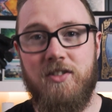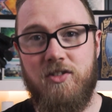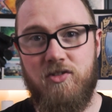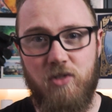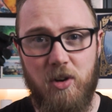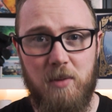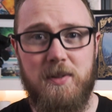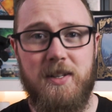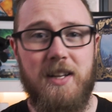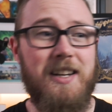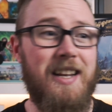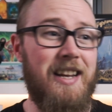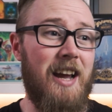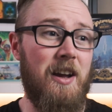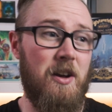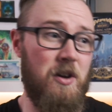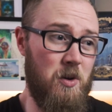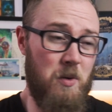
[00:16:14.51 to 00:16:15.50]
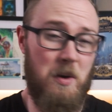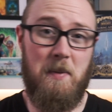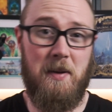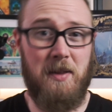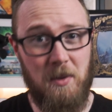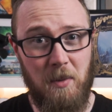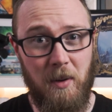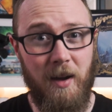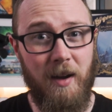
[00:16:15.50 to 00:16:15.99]
drops and
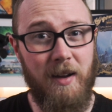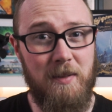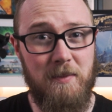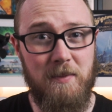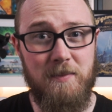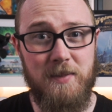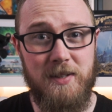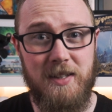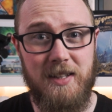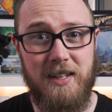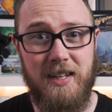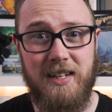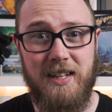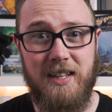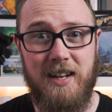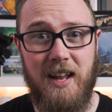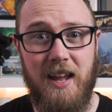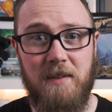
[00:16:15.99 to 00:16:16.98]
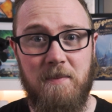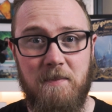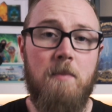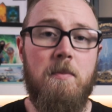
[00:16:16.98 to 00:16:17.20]
equipping the right items at the end of the day.